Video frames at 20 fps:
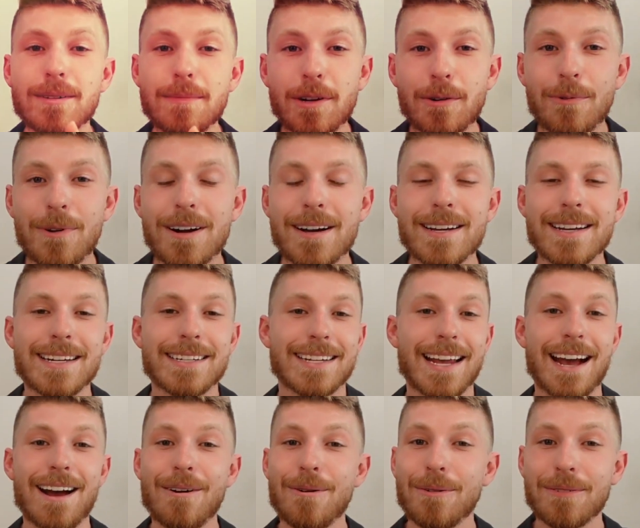number one is
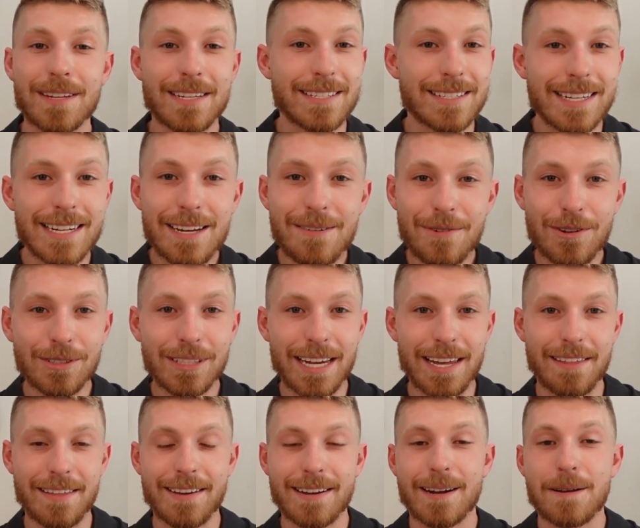how the city of Olathe
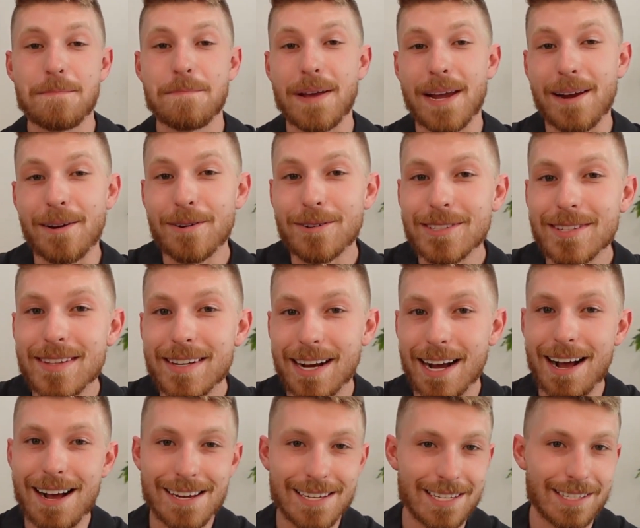compares in the
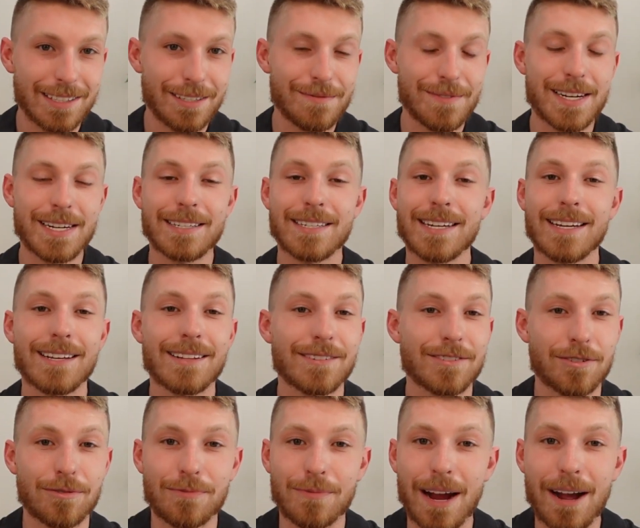cost of living to the
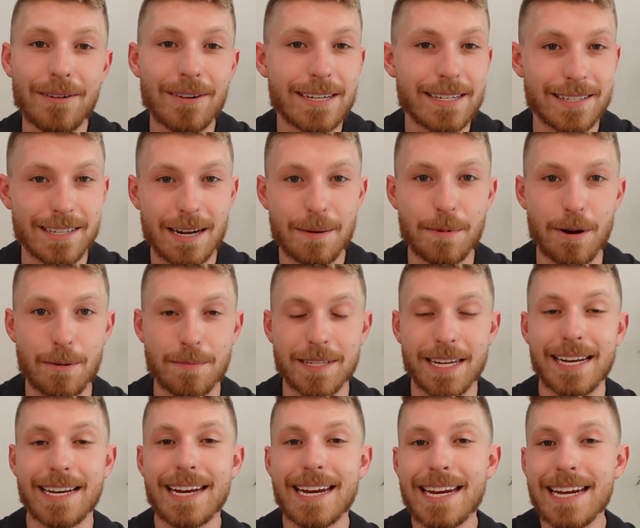surrounding suburbs
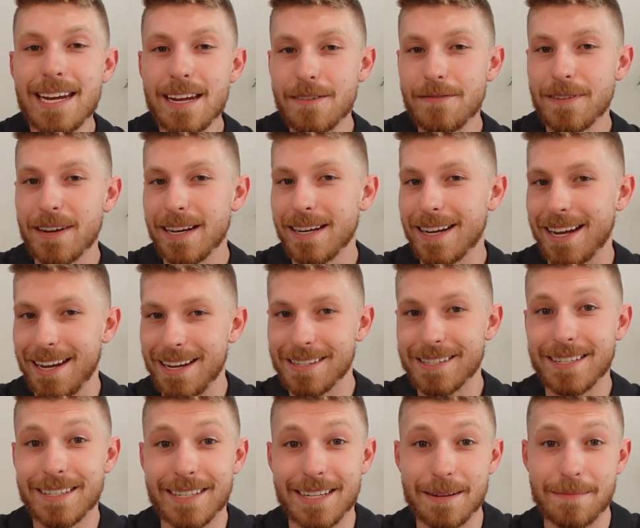and even
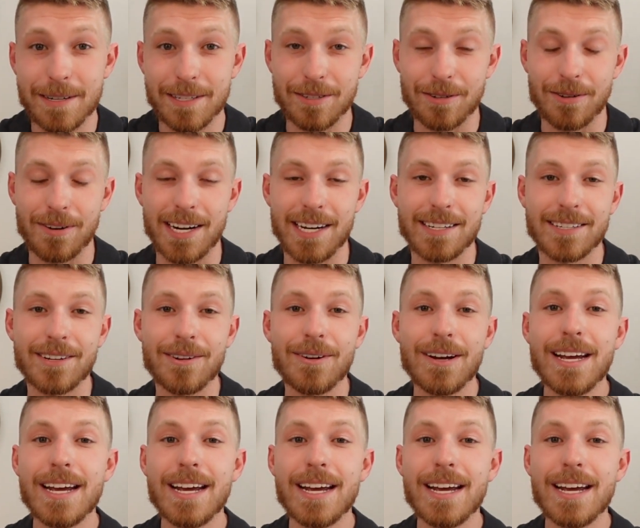Kansas City, Missouri. So